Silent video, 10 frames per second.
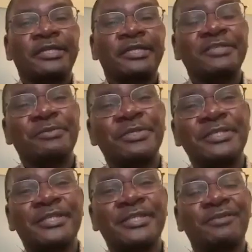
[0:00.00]

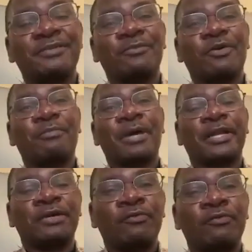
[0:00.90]
transmission system
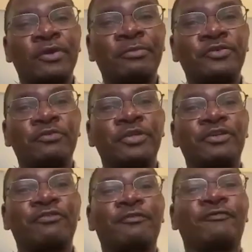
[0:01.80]
operator will be
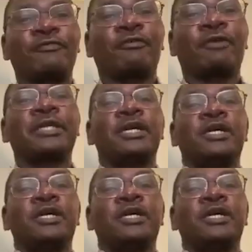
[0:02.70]
doing going forward.